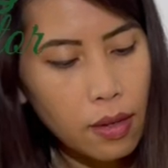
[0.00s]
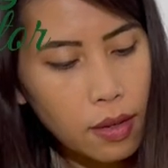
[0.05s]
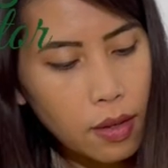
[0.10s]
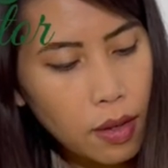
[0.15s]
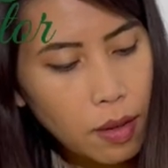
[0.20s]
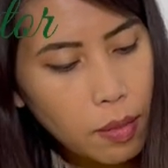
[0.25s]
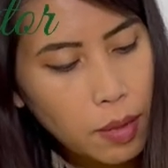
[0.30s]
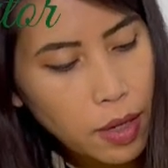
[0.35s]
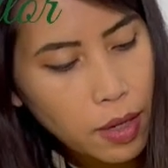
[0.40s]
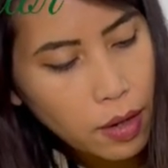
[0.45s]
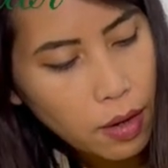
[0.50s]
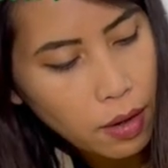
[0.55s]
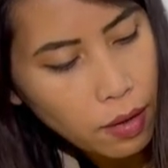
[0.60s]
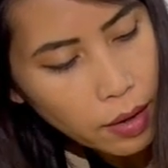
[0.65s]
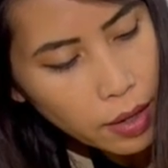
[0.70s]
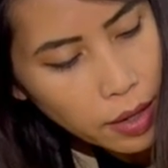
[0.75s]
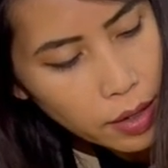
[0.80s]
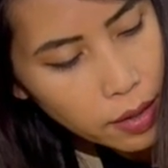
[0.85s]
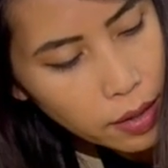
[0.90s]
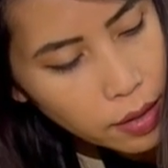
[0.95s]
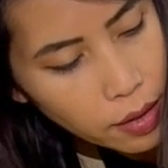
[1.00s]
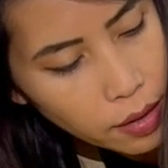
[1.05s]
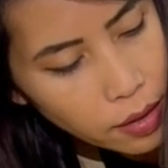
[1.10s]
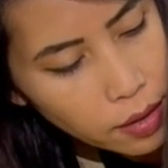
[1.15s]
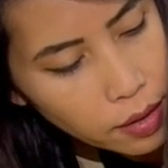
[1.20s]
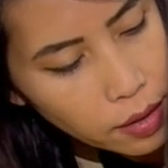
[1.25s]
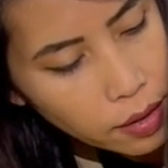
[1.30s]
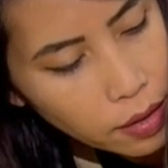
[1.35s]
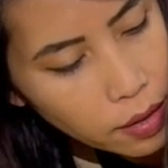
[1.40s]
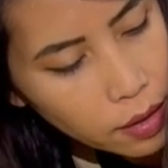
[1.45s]
I'm going to go ahead and
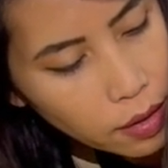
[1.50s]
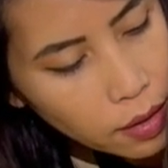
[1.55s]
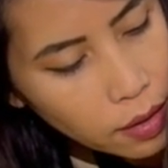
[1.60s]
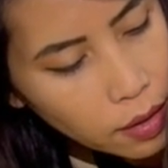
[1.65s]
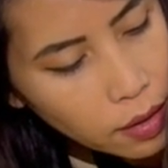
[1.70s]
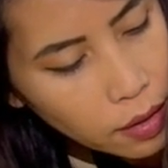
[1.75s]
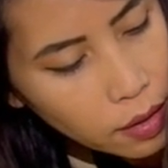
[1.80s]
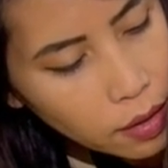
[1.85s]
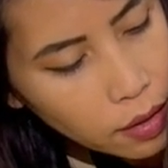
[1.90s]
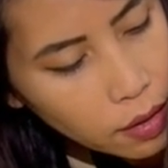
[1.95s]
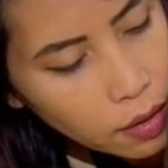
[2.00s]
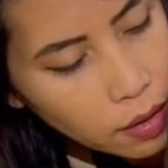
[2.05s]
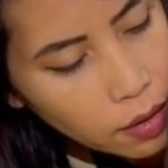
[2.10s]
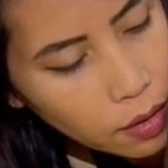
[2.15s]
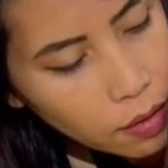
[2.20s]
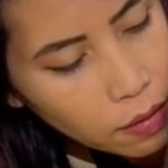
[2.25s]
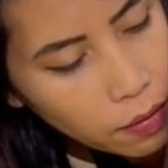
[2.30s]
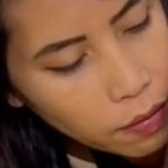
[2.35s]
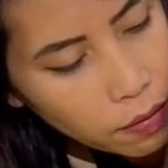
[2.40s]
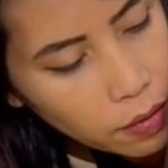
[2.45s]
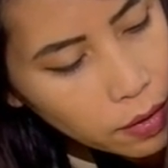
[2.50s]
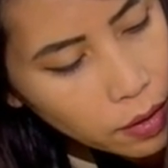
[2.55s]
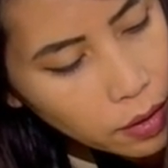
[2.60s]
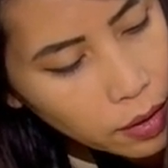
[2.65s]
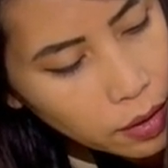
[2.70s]
fill